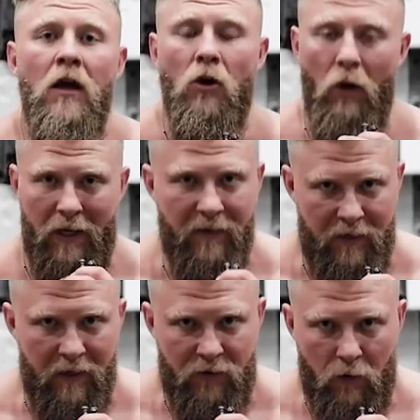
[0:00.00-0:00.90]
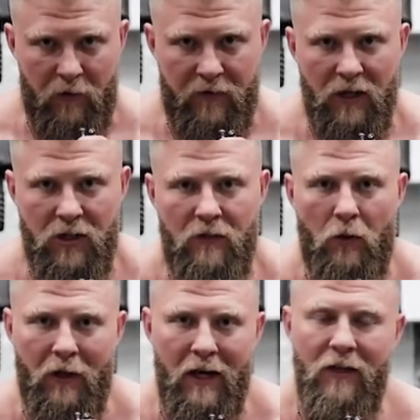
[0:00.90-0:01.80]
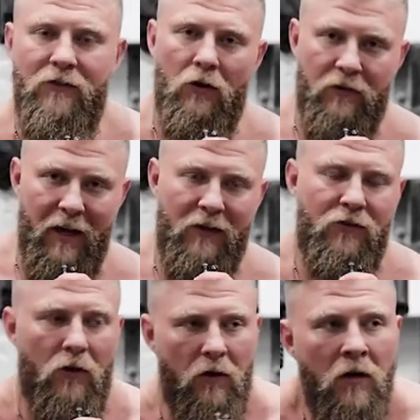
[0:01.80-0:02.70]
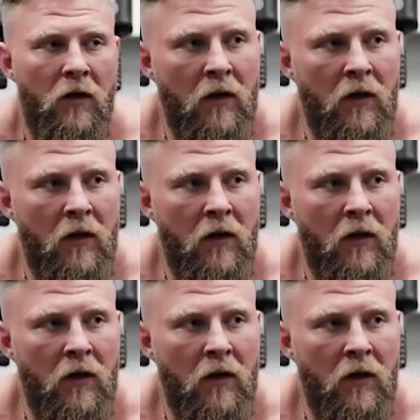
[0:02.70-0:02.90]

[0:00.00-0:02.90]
going into internal rotation. So we got internal to external.